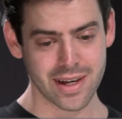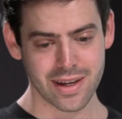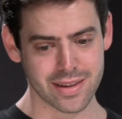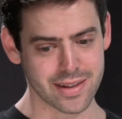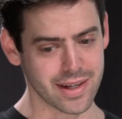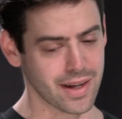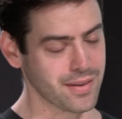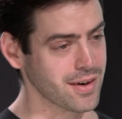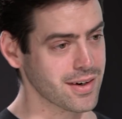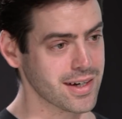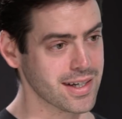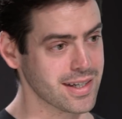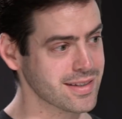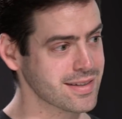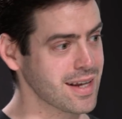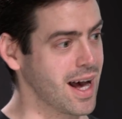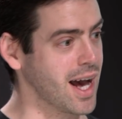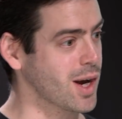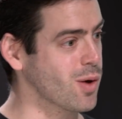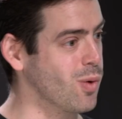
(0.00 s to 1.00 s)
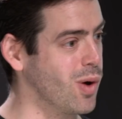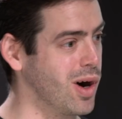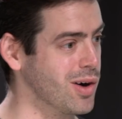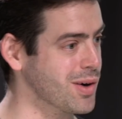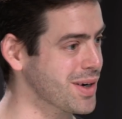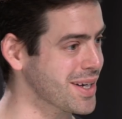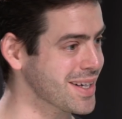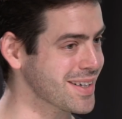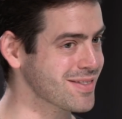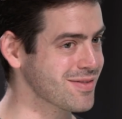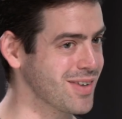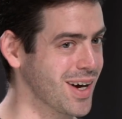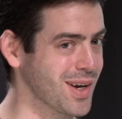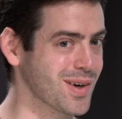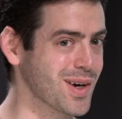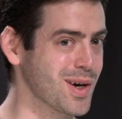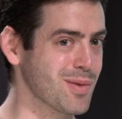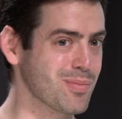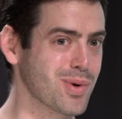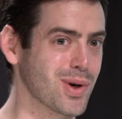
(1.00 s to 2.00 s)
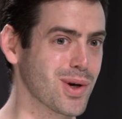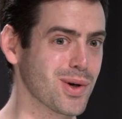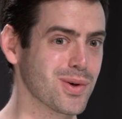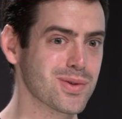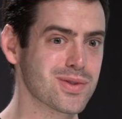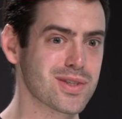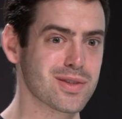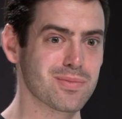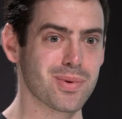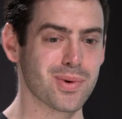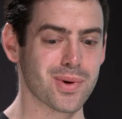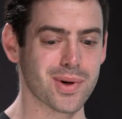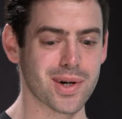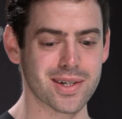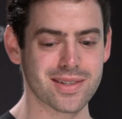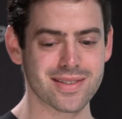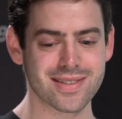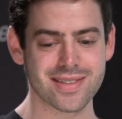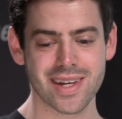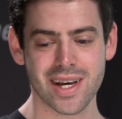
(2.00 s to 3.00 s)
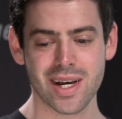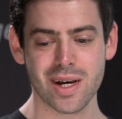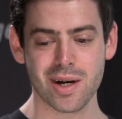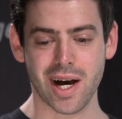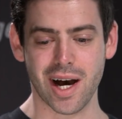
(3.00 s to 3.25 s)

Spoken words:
The other is high quality. Final Cut Pro supports